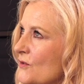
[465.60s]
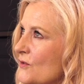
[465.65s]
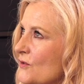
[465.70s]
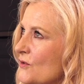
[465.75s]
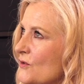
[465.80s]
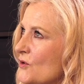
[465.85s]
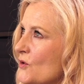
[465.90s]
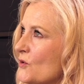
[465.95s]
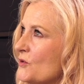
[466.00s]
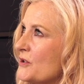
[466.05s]

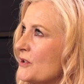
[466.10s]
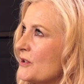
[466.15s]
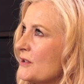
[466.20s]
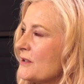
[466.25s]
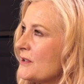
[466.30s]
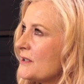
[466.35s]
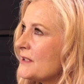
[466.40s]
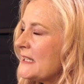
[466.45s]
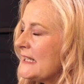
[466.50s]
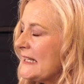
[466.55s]
So
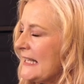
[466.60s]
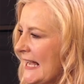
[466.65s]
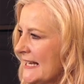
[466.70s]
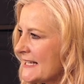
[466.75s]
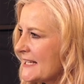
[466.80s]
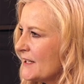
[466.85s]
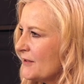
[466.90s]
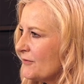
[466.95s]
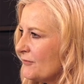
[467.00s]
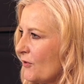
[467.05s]
did
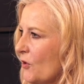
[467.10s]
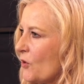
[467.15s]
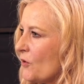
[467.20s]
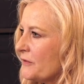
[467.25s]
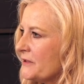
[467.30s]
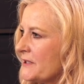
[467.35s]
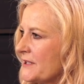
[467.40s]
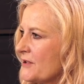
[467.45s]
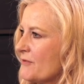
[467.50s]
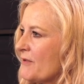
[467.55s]
getting
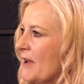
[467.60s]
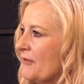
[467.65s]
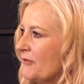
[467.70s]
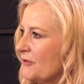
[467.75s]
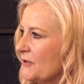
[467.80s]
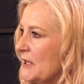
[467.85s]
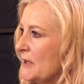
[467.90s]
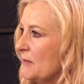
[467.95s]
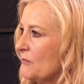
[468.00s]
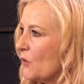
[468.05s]
involved as a
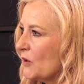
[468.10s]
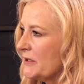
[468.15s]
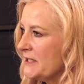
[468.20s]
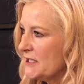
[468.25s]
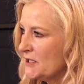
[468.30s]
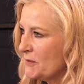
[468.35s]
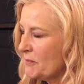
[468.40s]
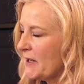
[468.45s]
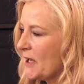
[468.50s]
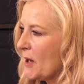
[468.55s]
referee,
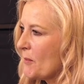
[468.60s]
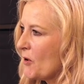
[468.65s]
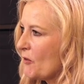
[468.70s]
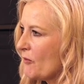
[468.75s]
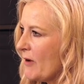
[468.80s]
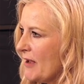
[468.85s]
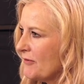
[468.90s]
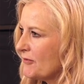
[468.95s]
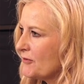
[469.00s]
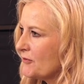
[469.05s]
wanting to become a
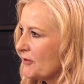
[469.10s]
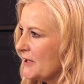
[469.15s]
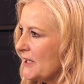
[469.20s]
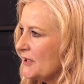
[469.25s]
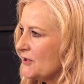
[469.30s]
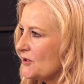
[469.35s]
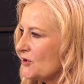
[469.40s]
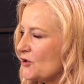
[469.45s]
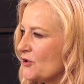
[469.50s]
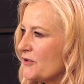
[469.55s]
referee,
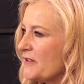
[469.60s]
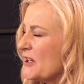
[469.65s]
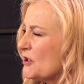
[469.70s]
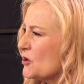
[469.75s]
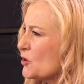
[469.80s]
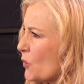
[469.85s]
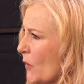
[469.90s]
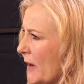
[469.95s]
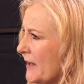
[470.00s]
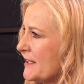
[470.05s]
did you
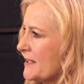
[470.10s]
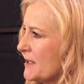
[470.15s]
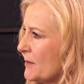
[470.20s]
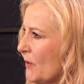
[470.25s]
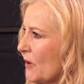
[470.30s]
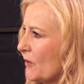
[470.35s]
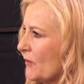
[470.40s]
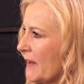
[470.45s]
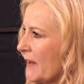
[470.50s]
think twice about